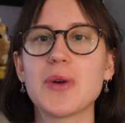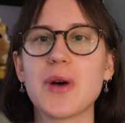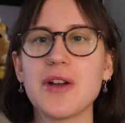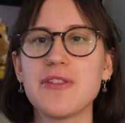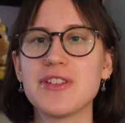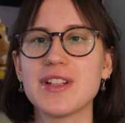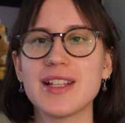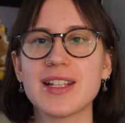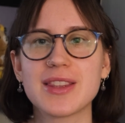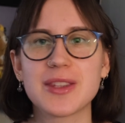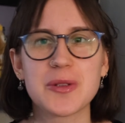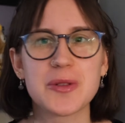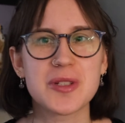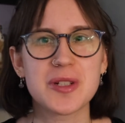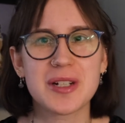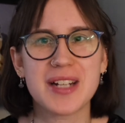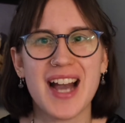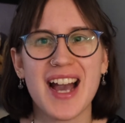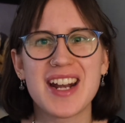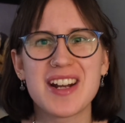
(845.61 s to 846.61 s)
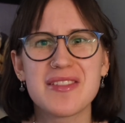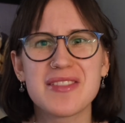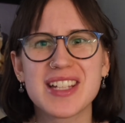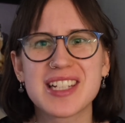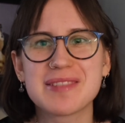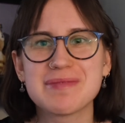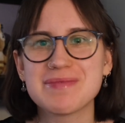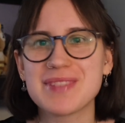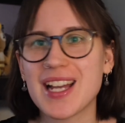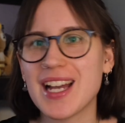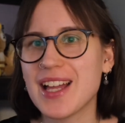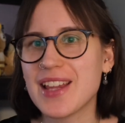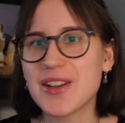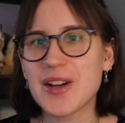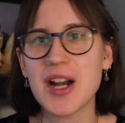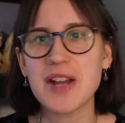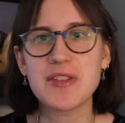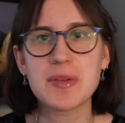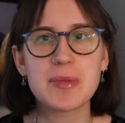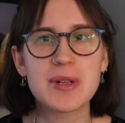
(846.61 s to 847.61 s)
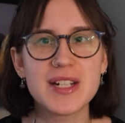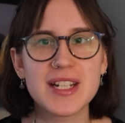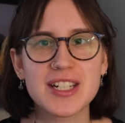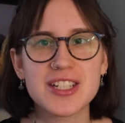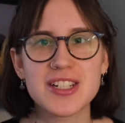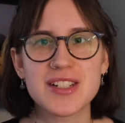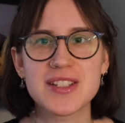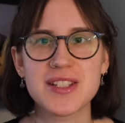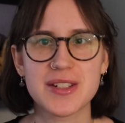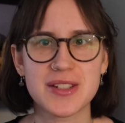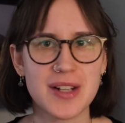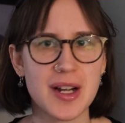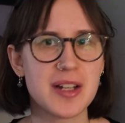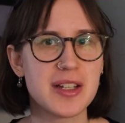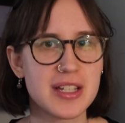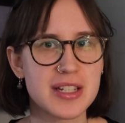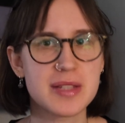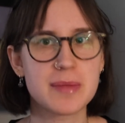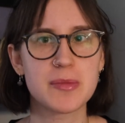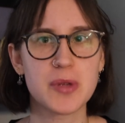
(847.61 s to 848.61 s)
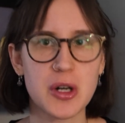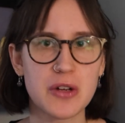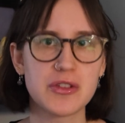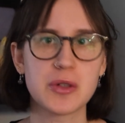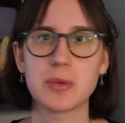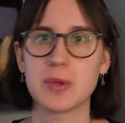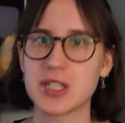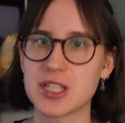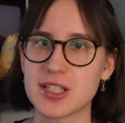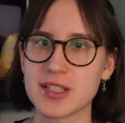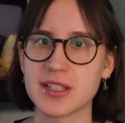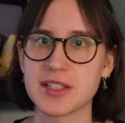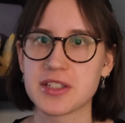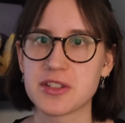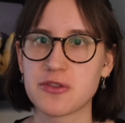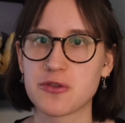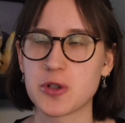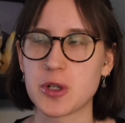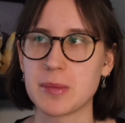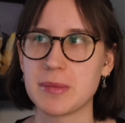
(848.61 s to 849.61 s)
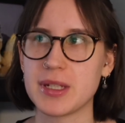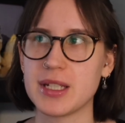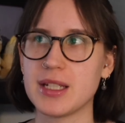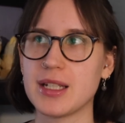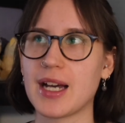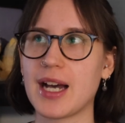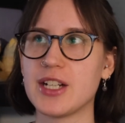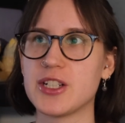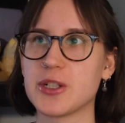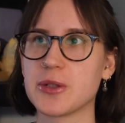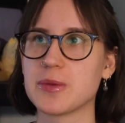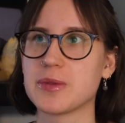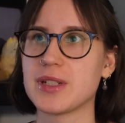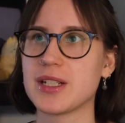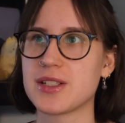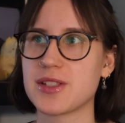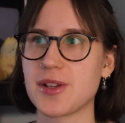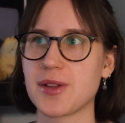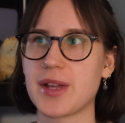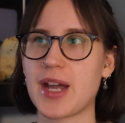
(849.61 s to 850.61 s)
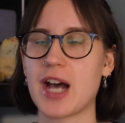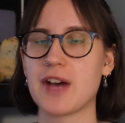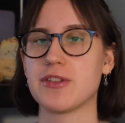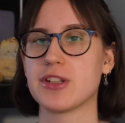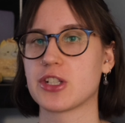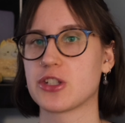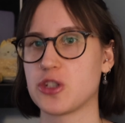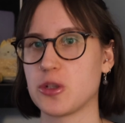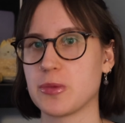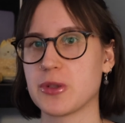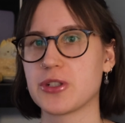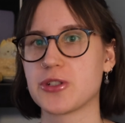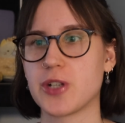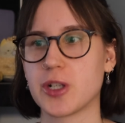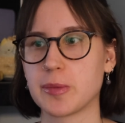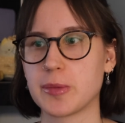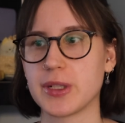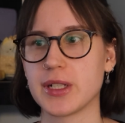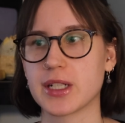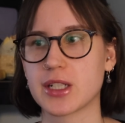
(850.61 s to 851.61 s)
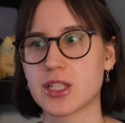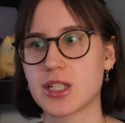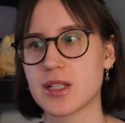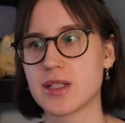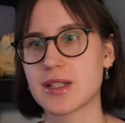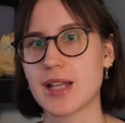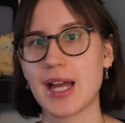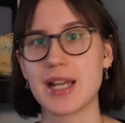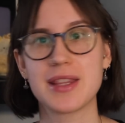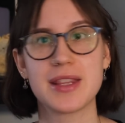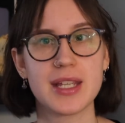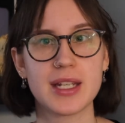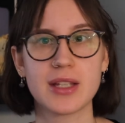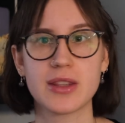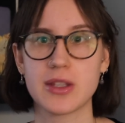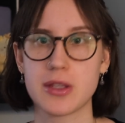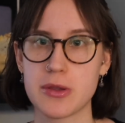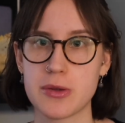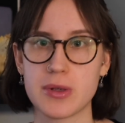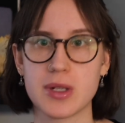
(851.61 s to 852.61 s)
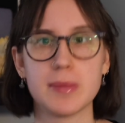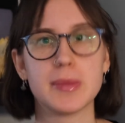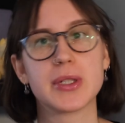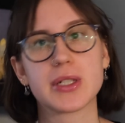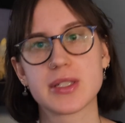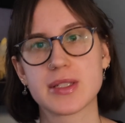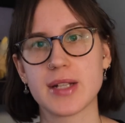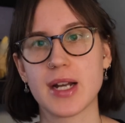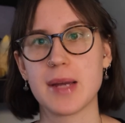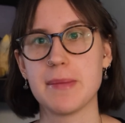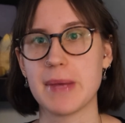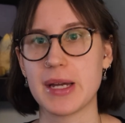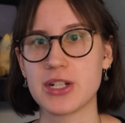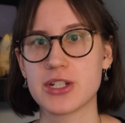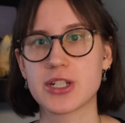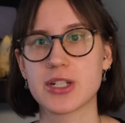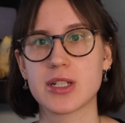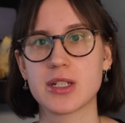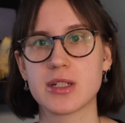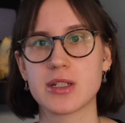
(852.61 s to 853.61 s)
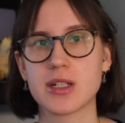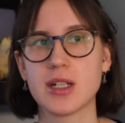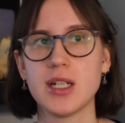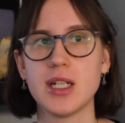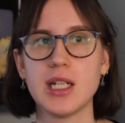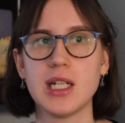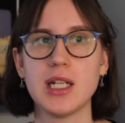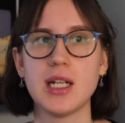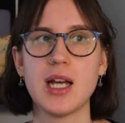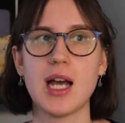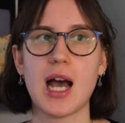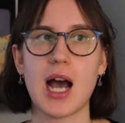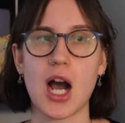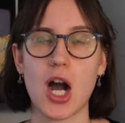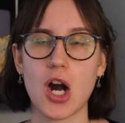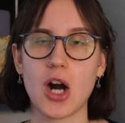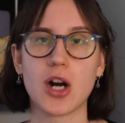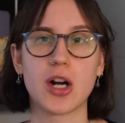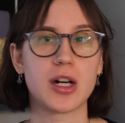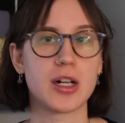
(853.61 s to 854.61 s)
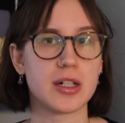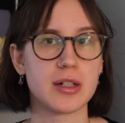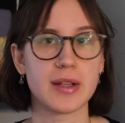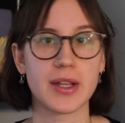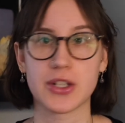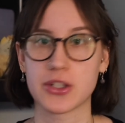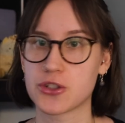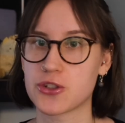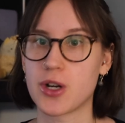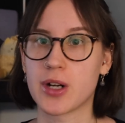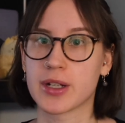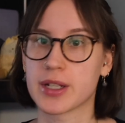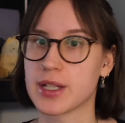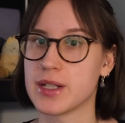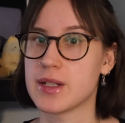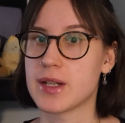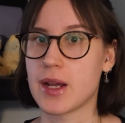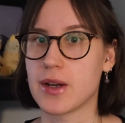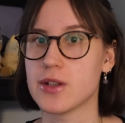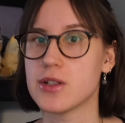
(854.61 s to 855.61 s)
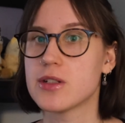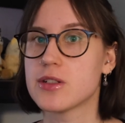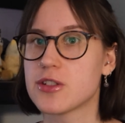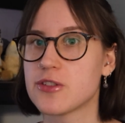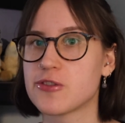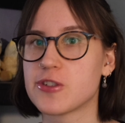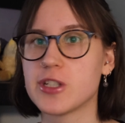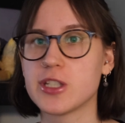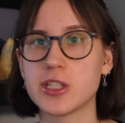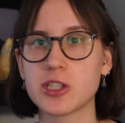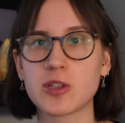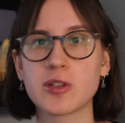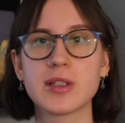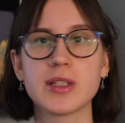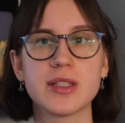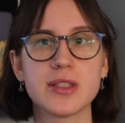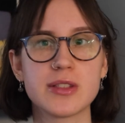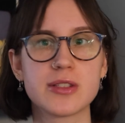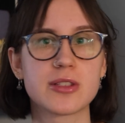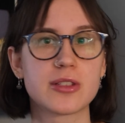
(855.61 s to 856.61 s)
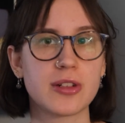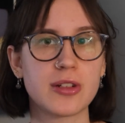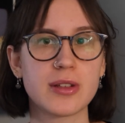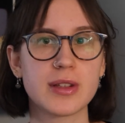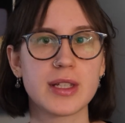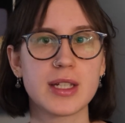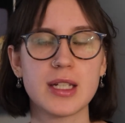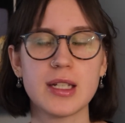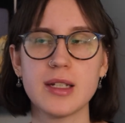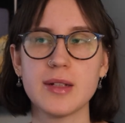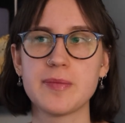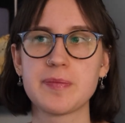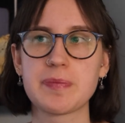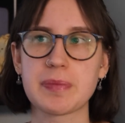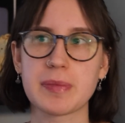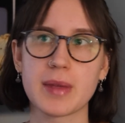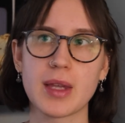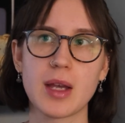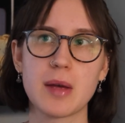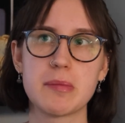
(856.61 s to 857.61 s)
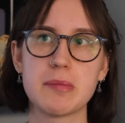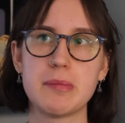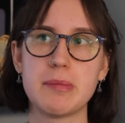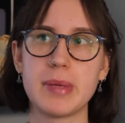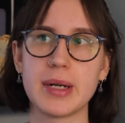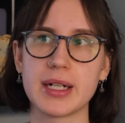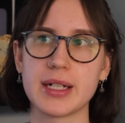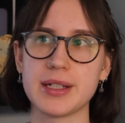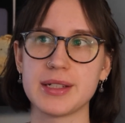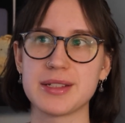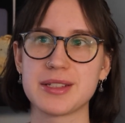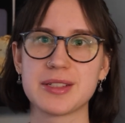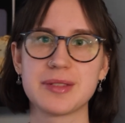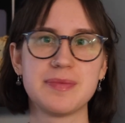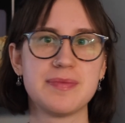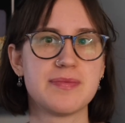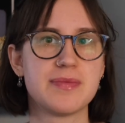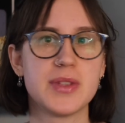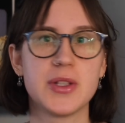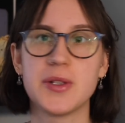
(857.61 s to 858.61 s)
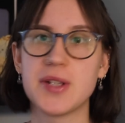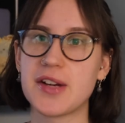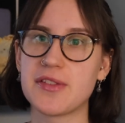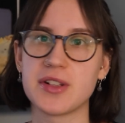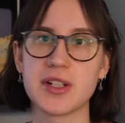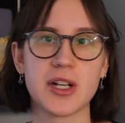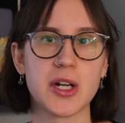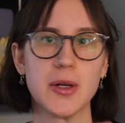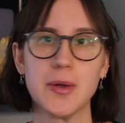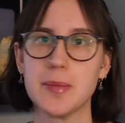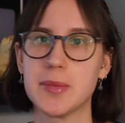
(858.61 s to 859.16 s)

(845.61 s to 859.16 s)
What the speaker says: I feel like those are kind of like, they're not even predictions, it's more of a wish list for me. I don't necessarily have like super strong predictions. I think the 3 books that I mentioned are like strong contenders for a shortlist, certainly, but you never know.